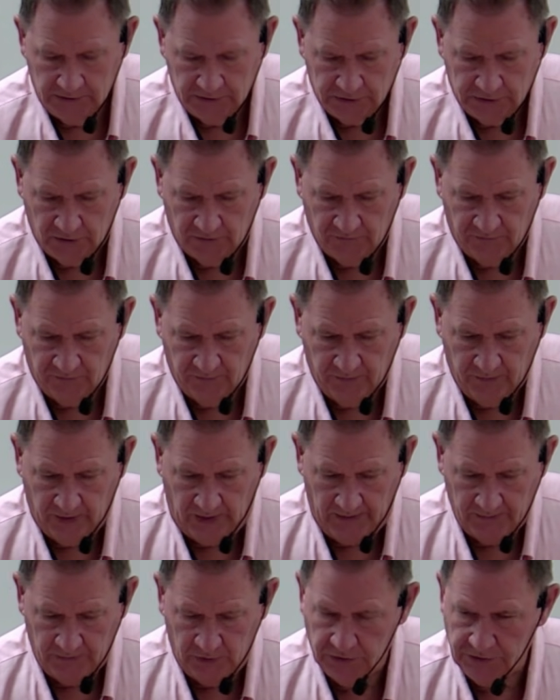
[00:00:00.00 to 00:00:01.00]
So if
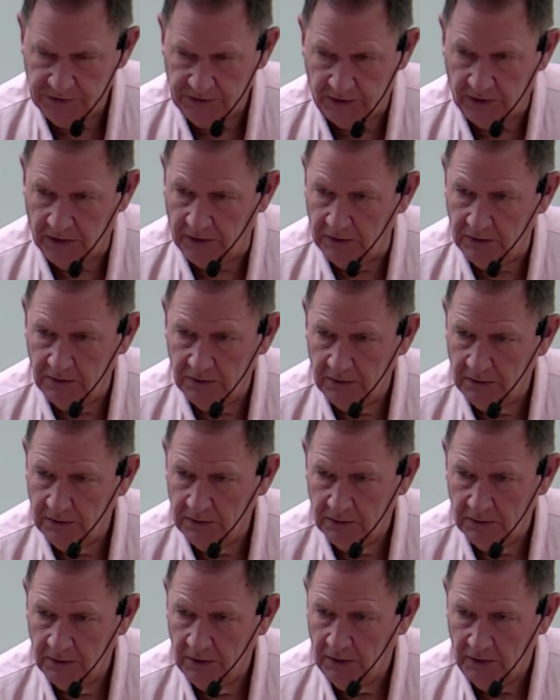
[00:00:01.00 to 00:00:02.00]
I'm using a
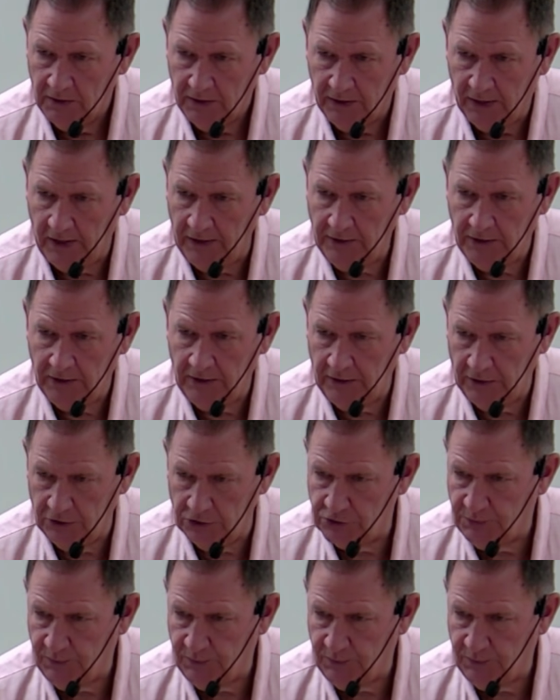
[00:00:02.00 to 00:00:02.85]
19-inch